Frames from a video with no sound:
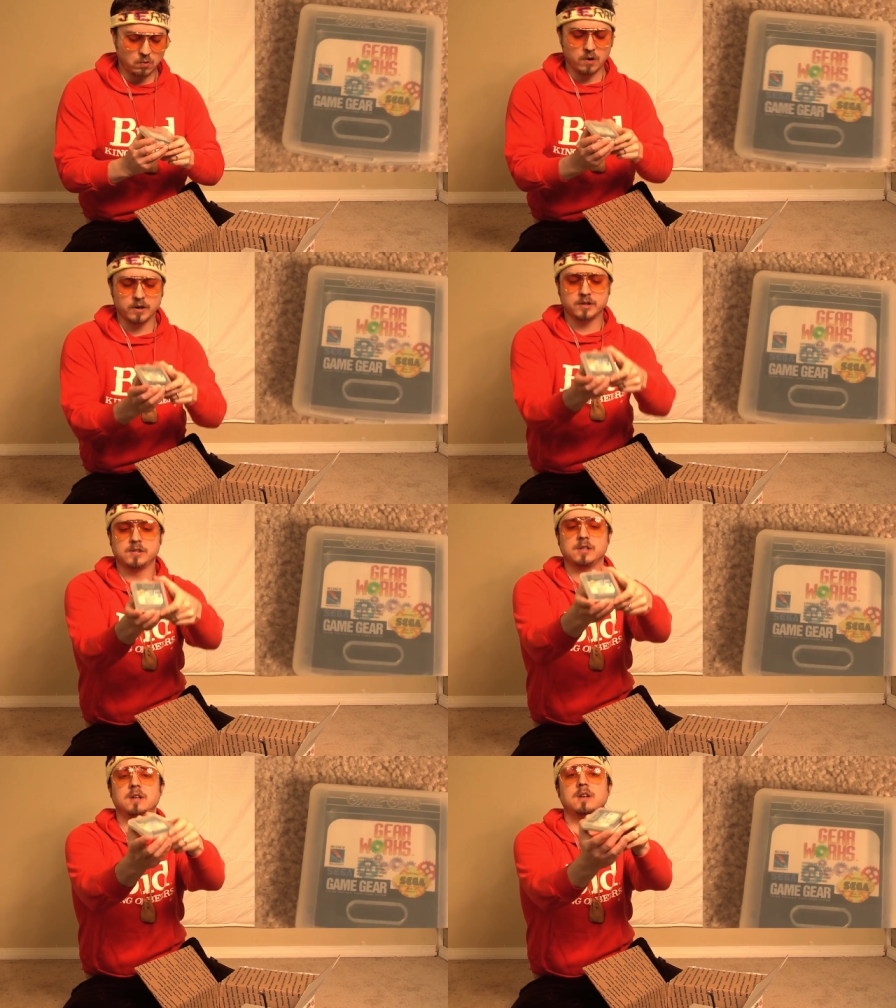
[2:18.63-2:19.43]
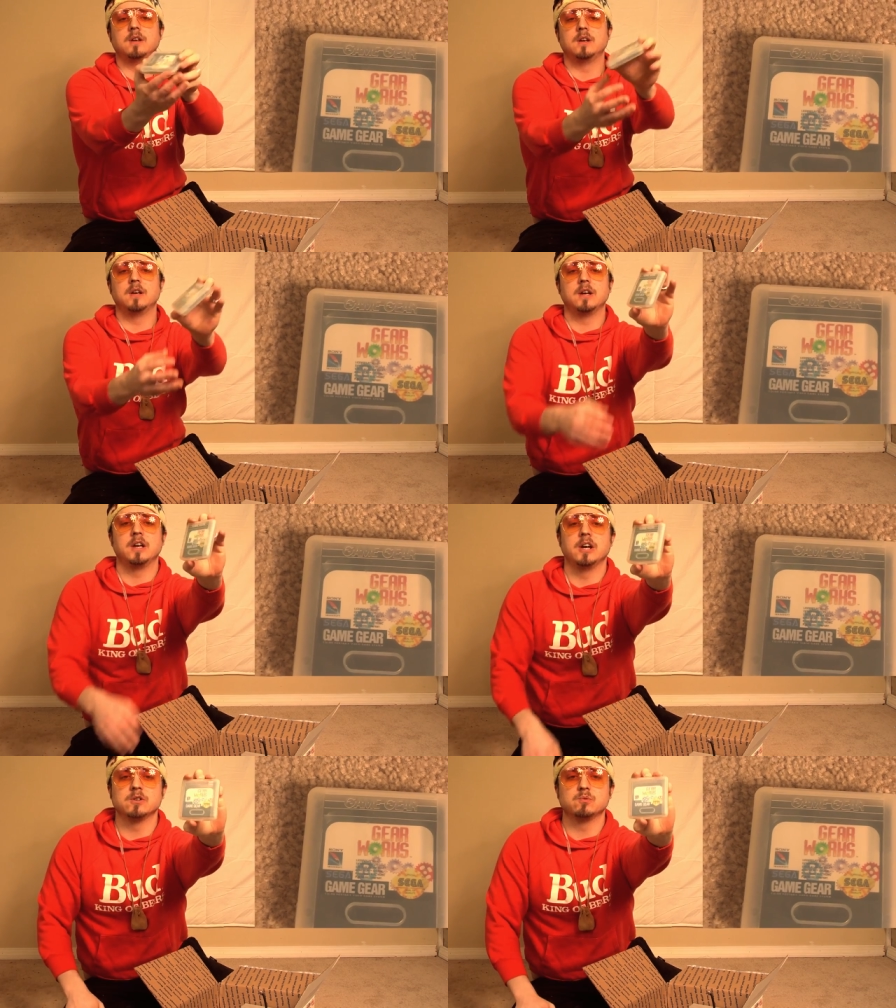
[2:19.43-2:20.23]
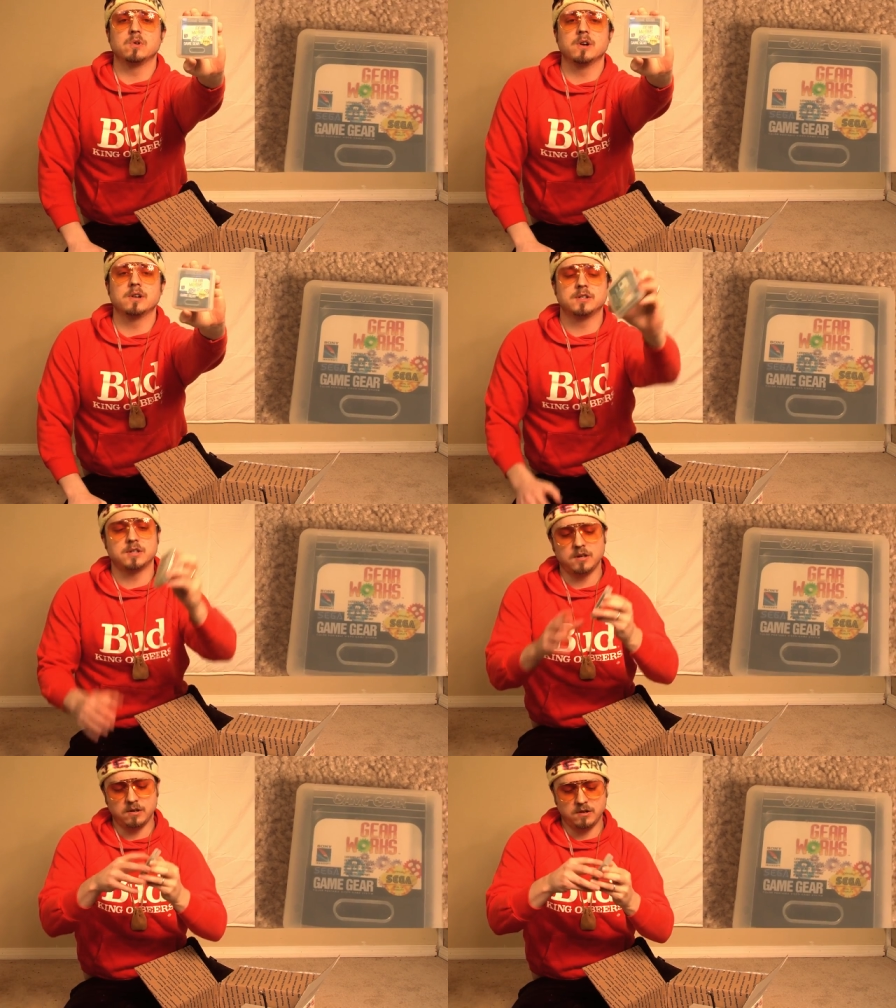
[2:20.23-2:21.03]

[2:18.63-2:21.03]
Works. Gears Works.